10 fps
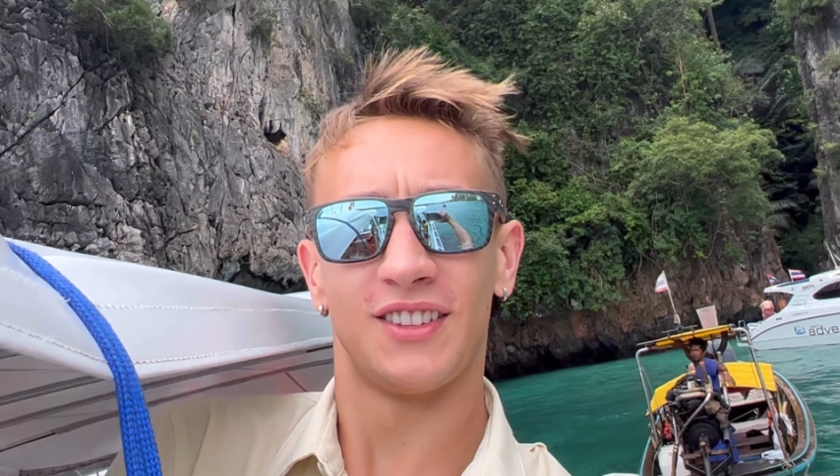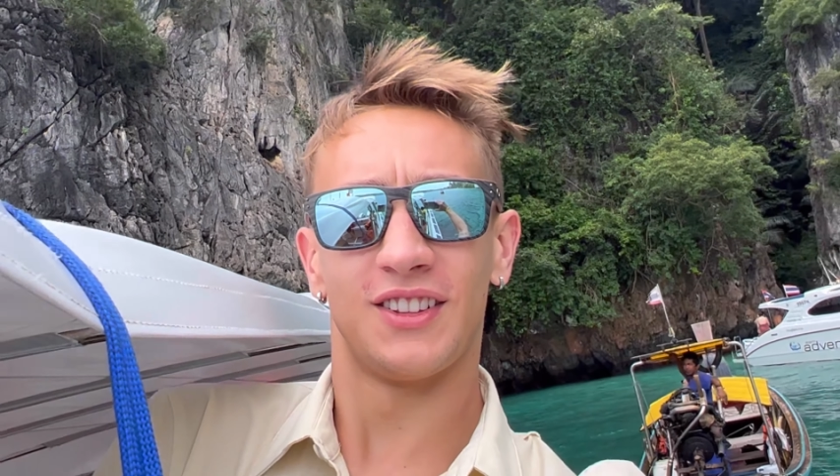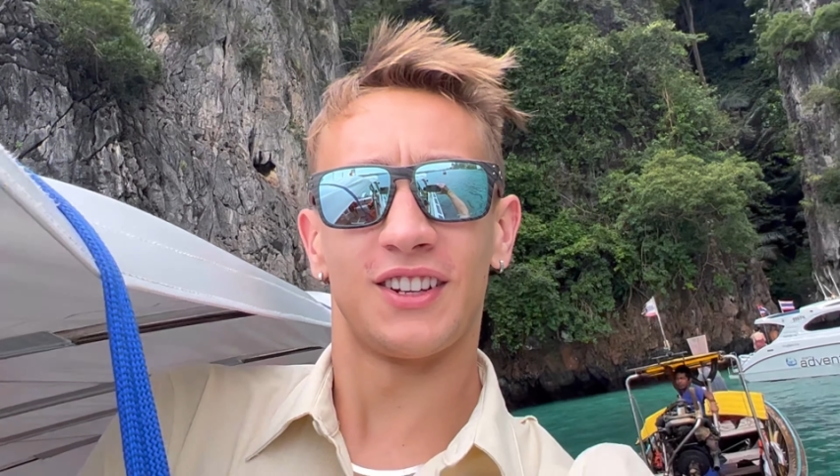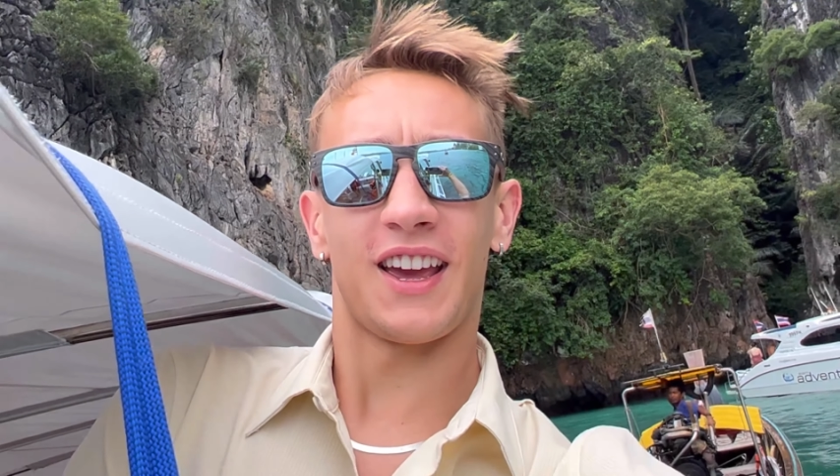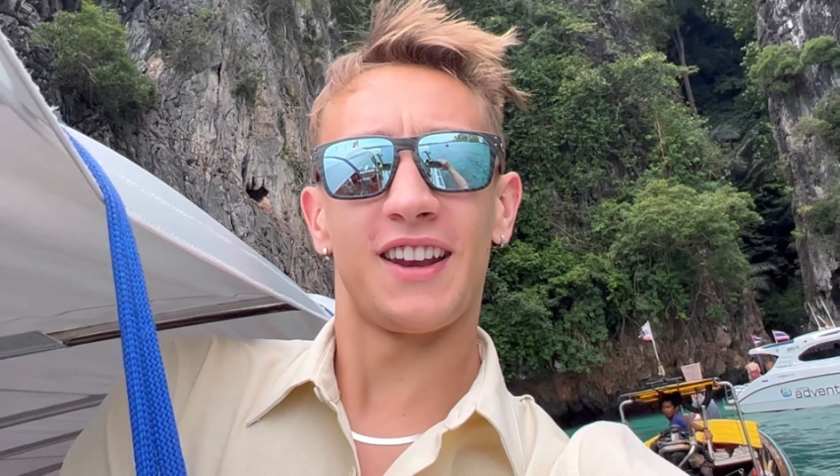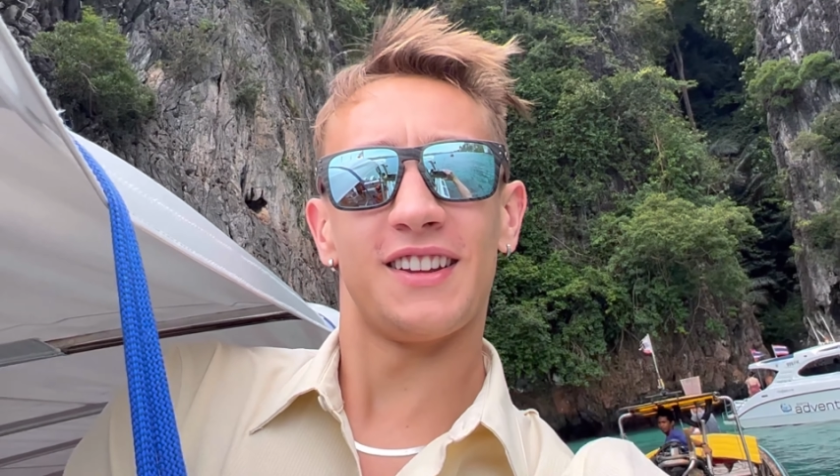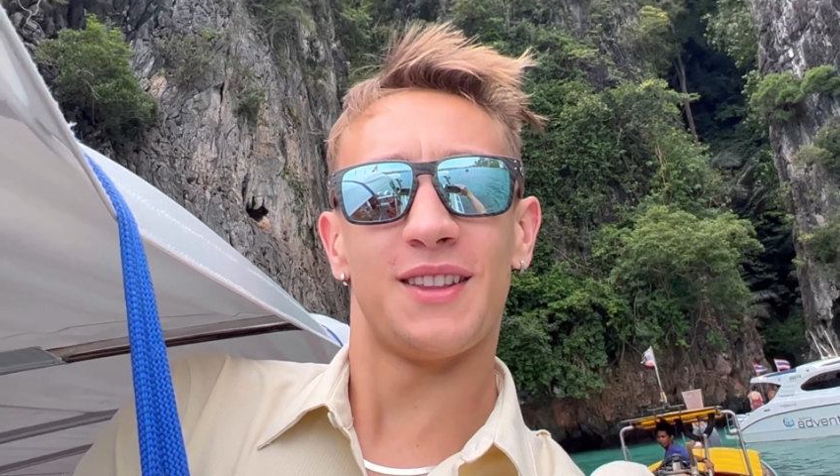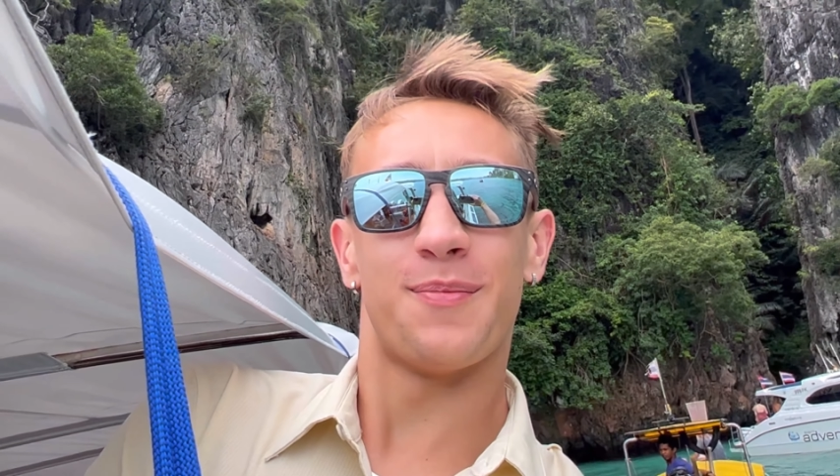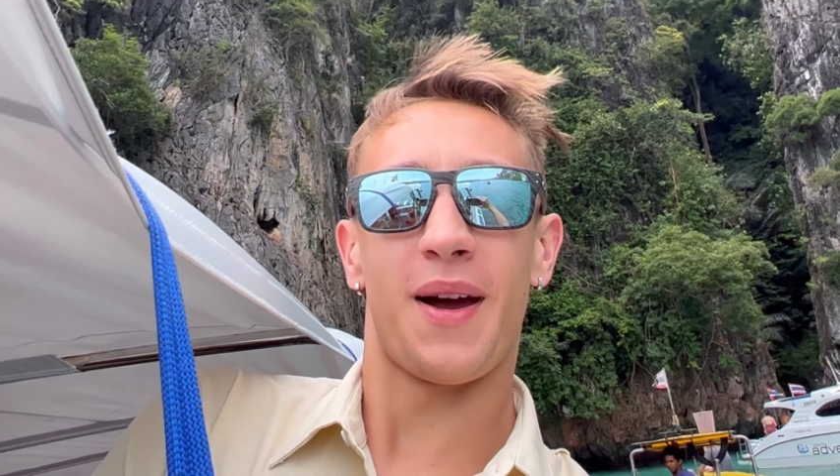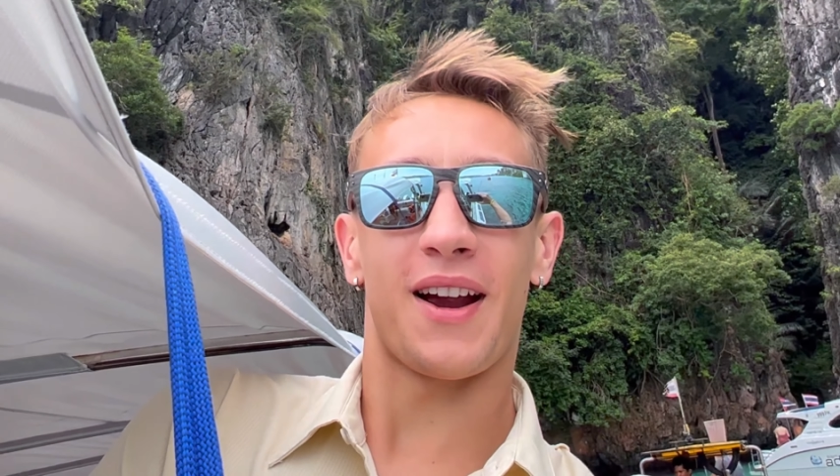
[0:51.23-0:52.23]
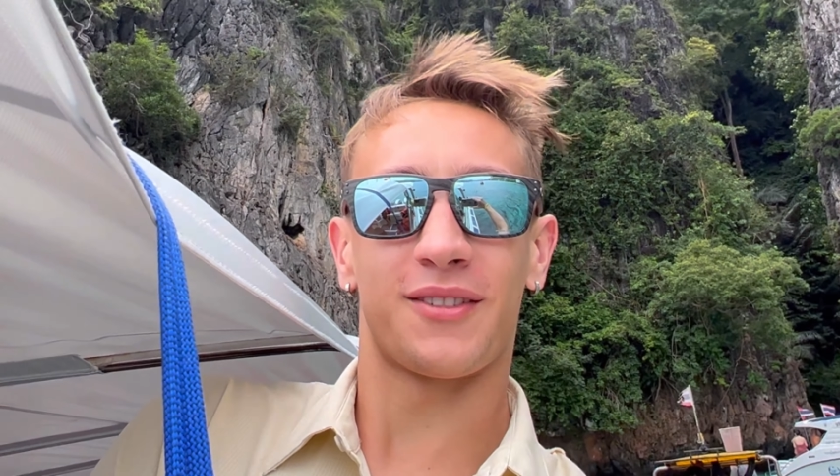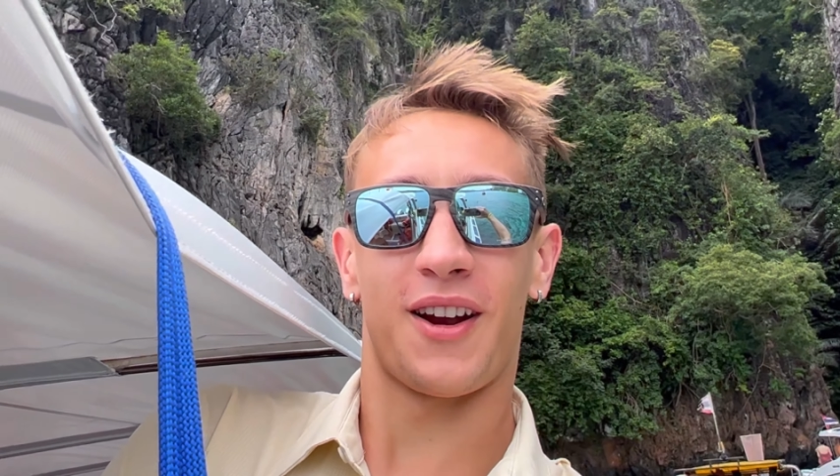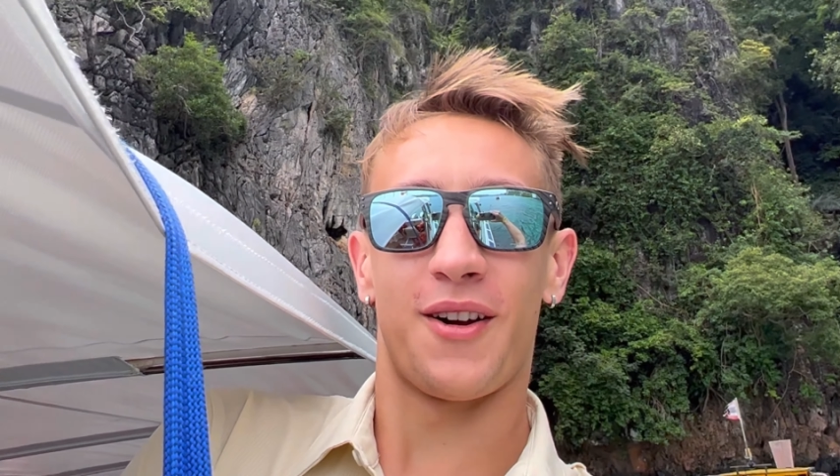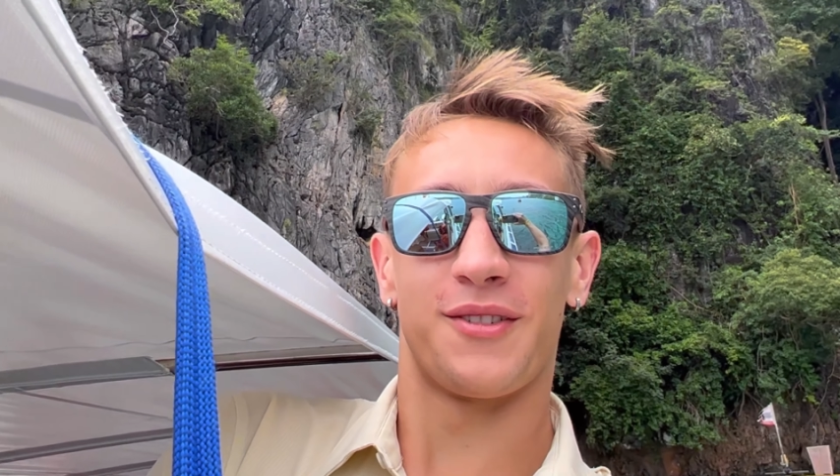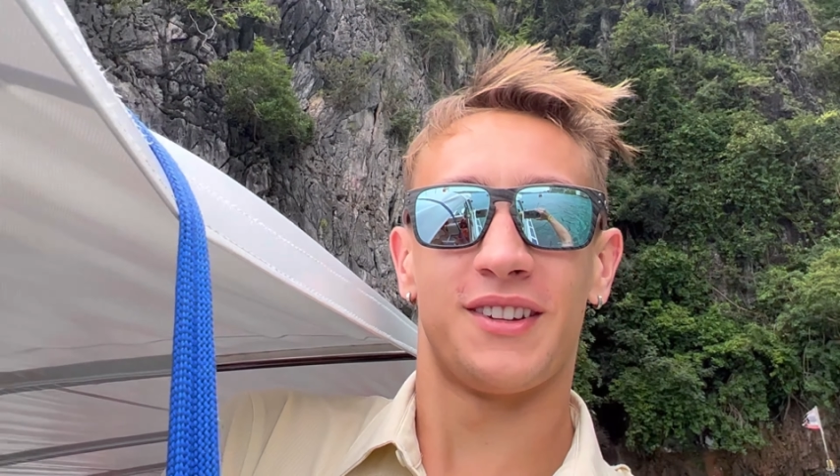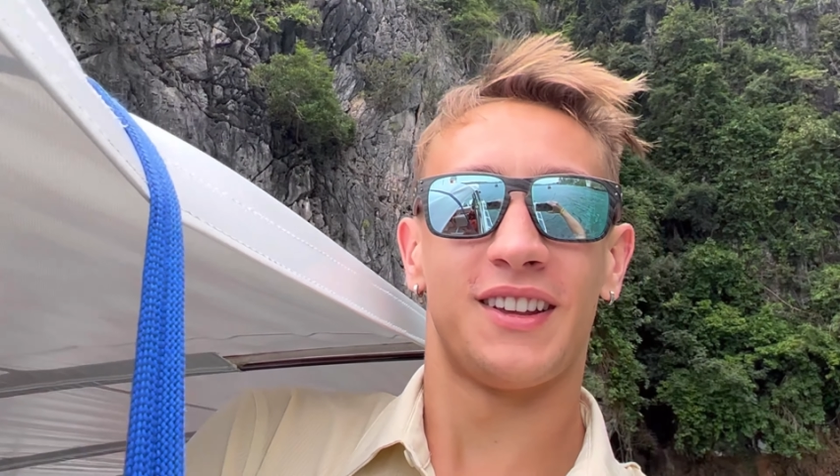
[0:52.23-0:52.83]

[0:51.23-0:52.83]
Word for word: Look at it in the background.